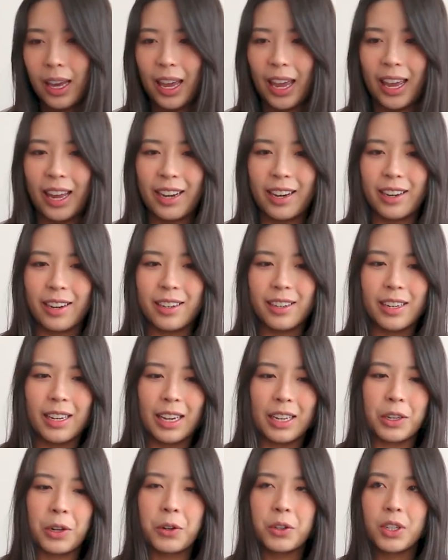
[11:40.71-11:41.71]
And
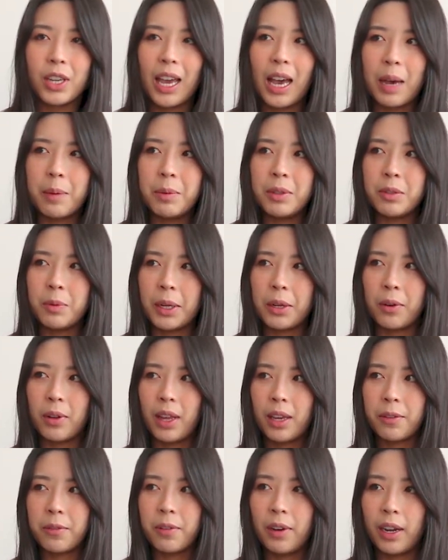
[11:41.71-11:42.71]
it usually happens when you're
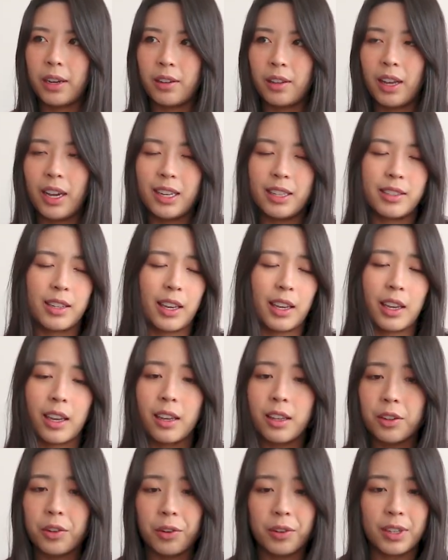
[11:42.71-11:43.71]
like finalizing
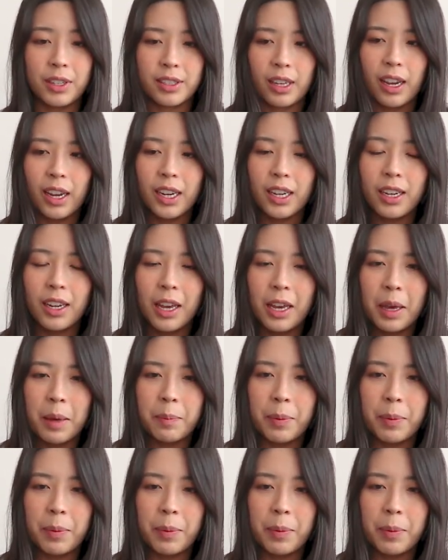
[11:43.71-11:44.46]
your design.